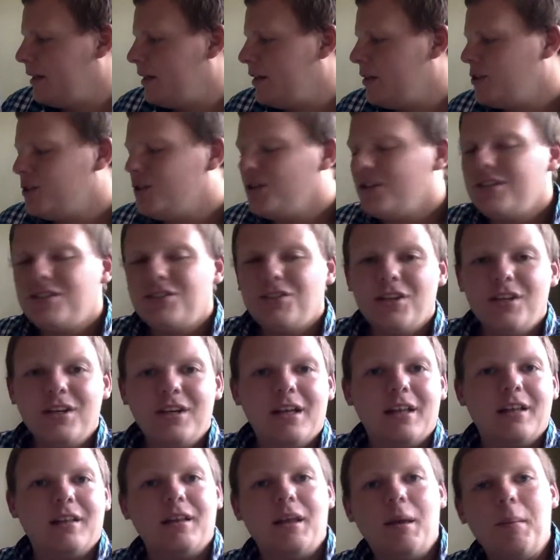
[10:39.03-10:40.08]
So this didn't
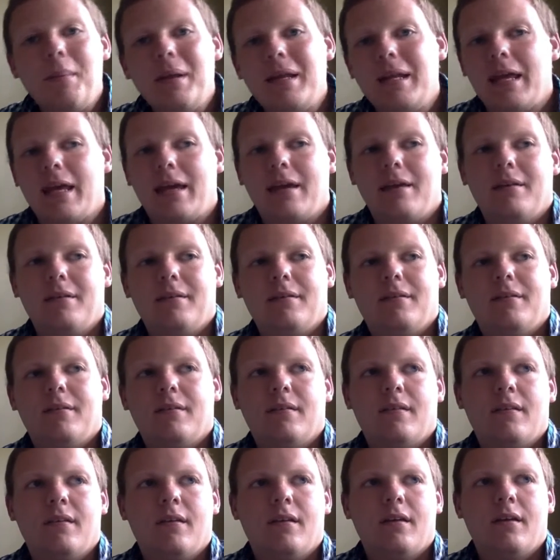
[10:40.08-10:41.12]
eliminate
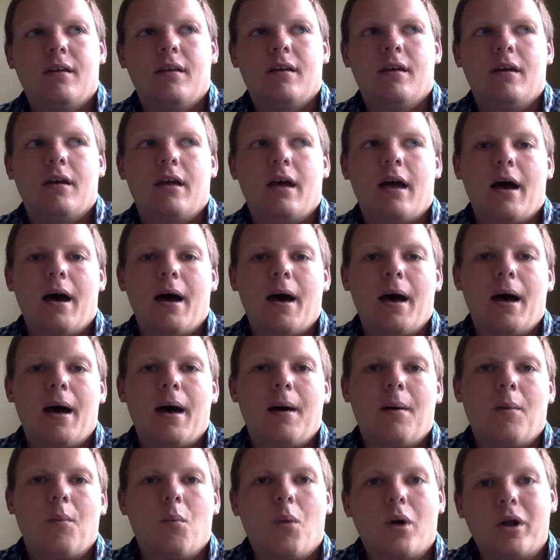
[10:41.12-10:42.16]

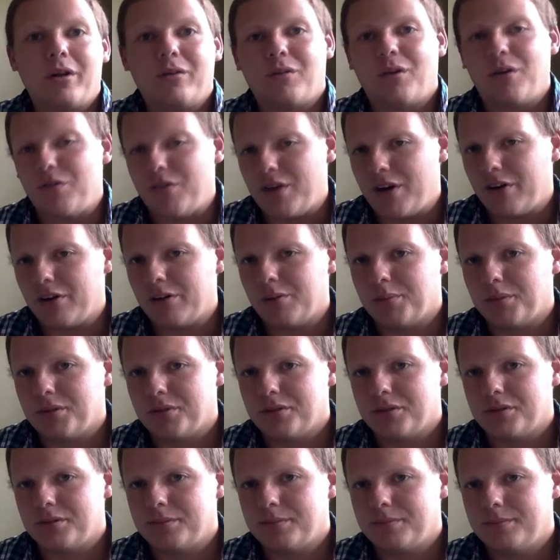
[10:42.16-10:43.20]
one of our
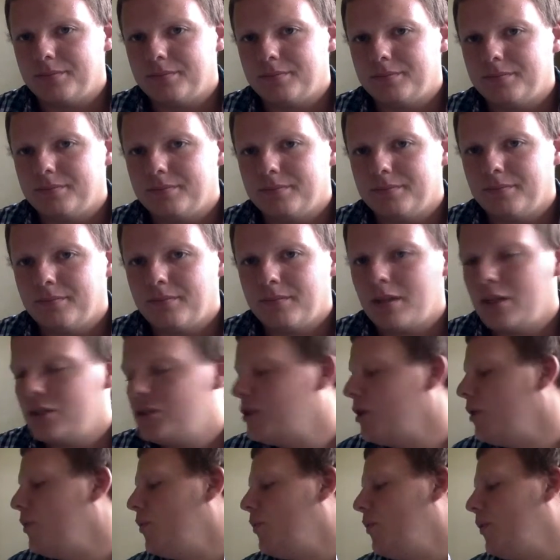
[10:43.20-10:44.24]
variables.
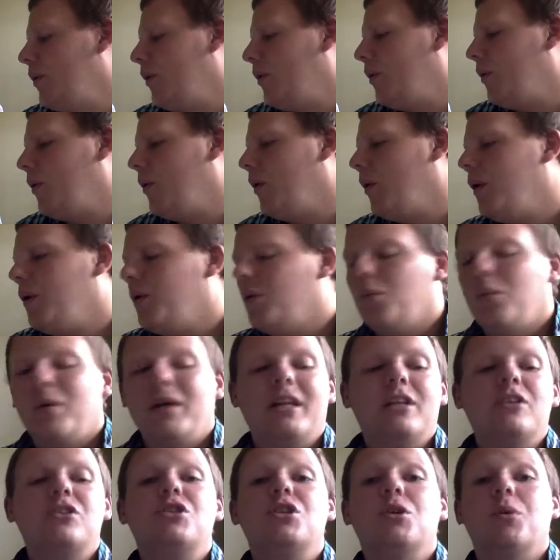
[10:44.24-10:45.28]
So we
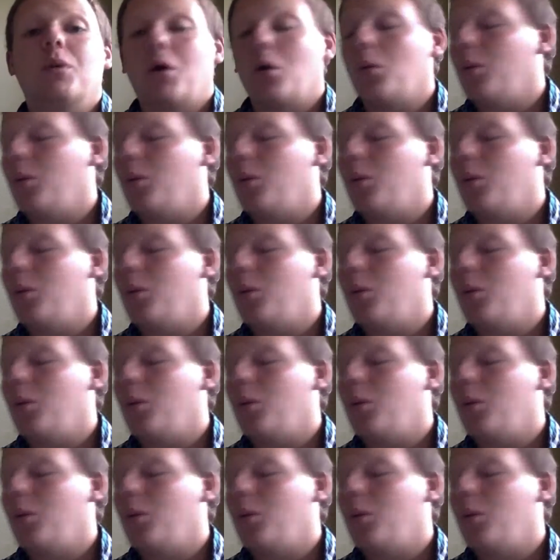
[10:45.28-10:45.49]
didn't do it